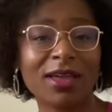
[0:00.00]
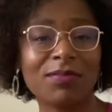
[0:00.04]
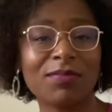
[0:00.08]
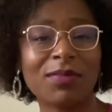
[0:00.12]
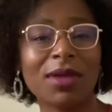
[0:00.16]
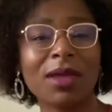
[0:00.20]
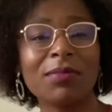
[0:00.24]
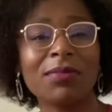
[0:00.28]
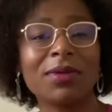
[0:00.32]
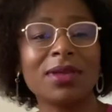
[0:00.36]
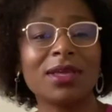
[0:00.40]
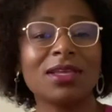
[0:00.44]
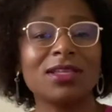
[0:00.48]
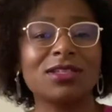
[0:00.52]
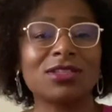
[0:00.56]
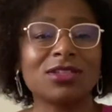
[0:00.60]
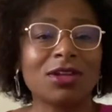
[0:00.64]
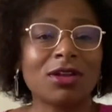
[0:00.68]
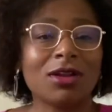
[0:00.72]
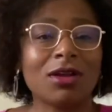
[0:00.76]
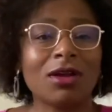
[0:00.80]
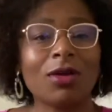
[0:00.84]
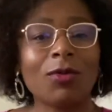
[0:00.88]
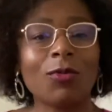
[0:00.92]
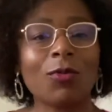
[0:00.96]
maybe he's going
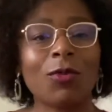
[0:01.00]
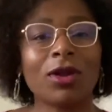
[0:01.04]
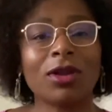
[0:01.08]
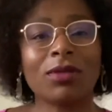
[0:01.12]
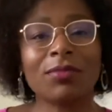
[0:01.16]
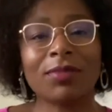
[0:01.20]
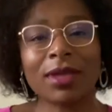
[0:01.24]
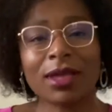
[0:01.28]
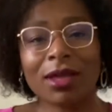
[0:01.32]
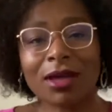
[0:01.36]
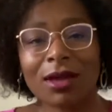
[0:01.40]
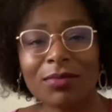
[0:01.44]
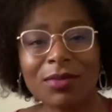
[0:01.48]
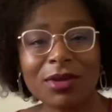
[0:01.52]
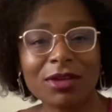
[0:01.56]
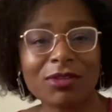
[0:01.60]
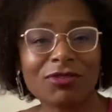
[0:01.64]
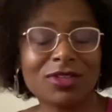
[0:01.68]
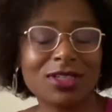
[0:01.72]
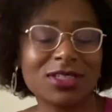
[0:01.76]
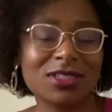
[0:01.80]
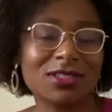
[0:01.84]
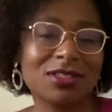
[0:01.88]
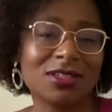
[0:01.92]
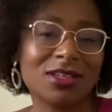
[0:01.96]
to want to become a
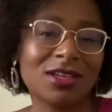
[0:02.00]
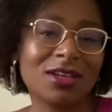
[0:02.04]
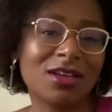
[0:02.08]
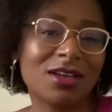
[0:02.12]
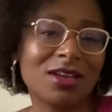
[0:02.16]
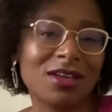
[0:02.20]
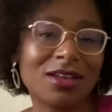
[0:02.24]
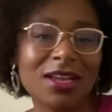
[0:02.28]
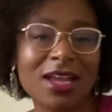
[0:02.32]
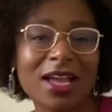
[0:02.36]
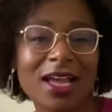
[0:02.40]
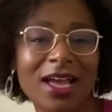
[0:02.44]
Christian